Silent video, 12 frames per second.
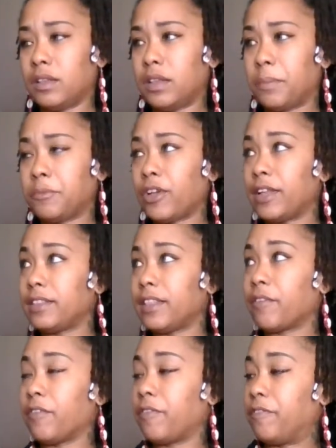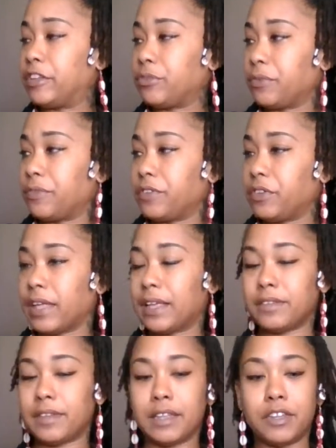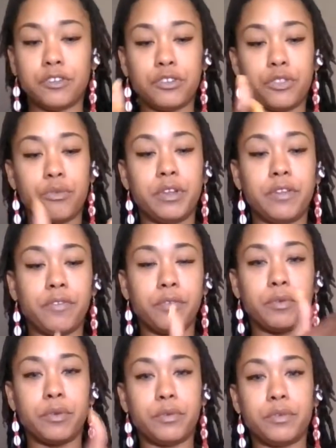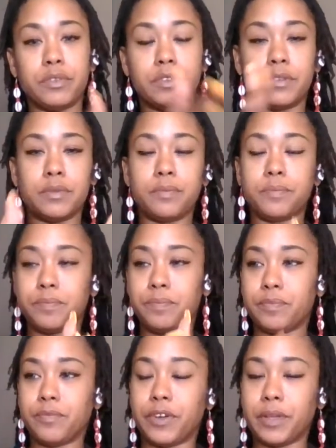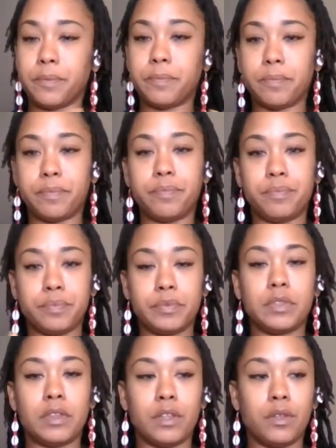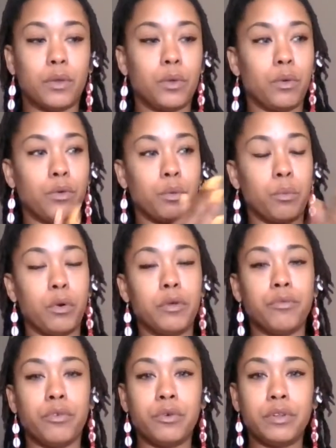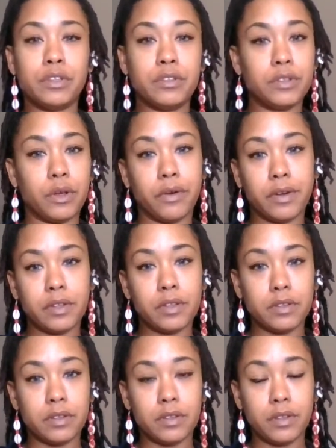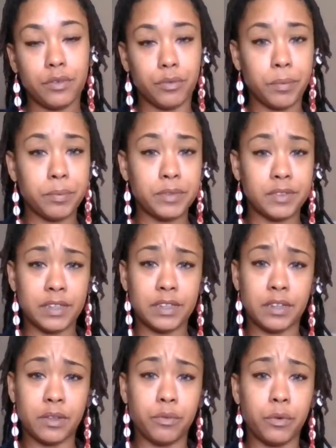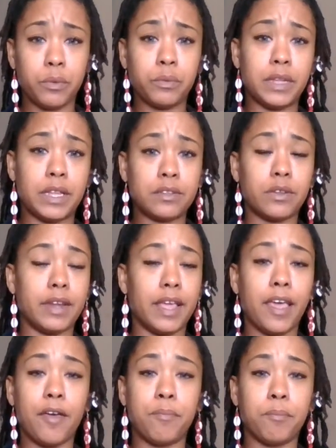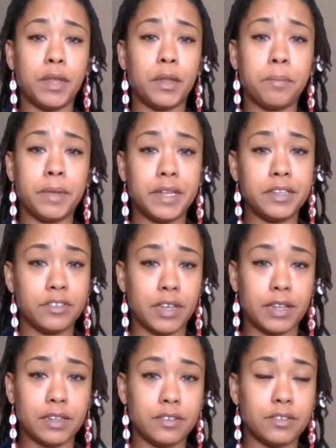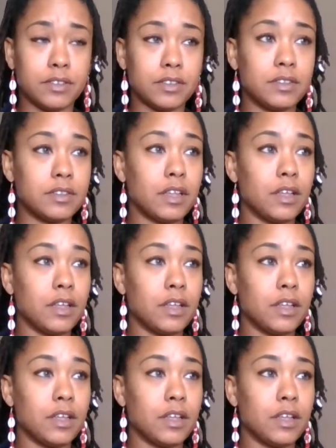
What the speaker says: I'm trying to think of a visual for you guys. Like there's three different roads, right? One road is dark, representing a road that's gonna have many, many challenges.